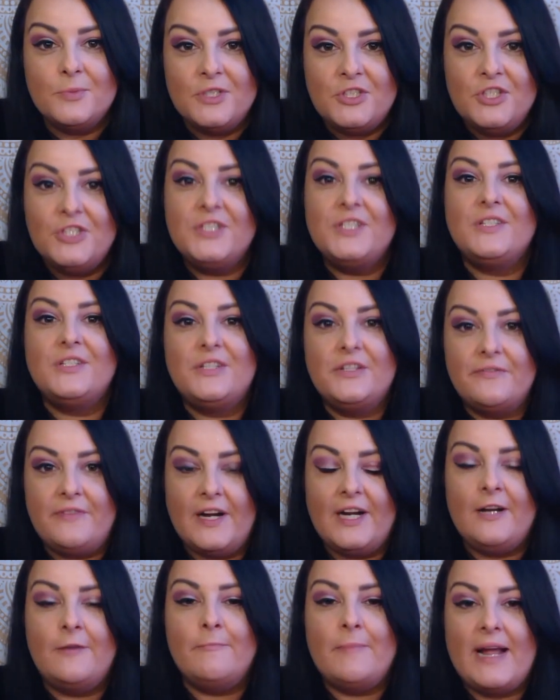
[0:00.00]
which is the
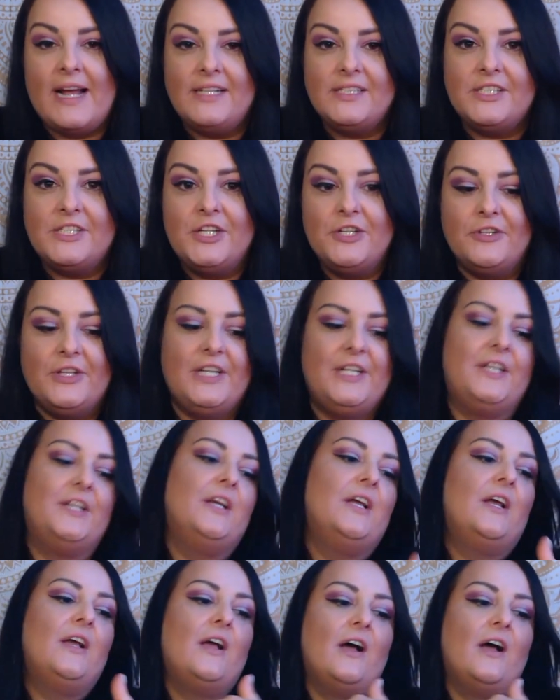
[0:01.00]
divine masculine.